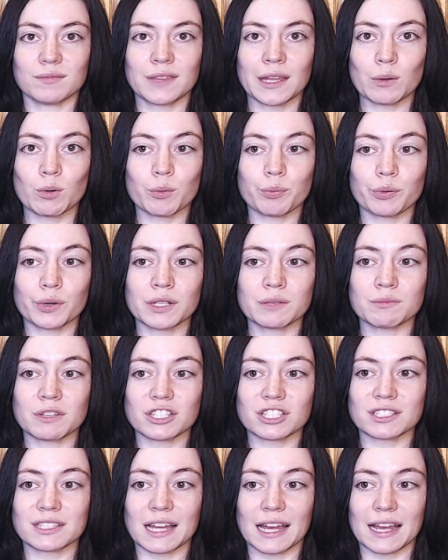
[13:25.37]
They were pretty
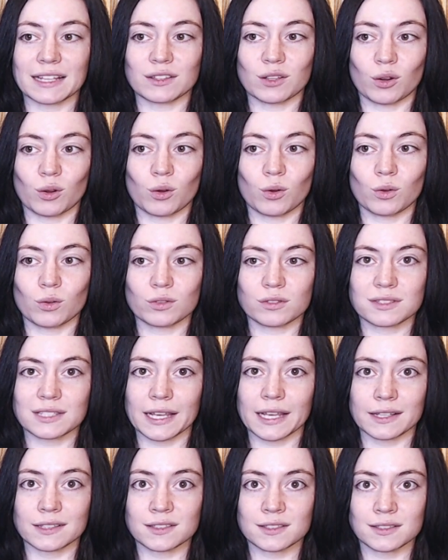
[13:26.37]
much tied the whole
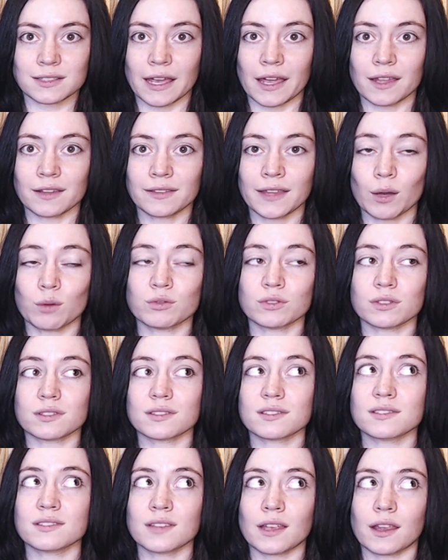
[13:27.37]
second set. That was
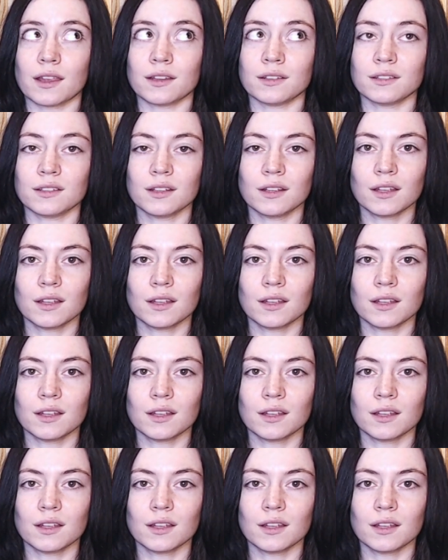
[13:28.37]
insane.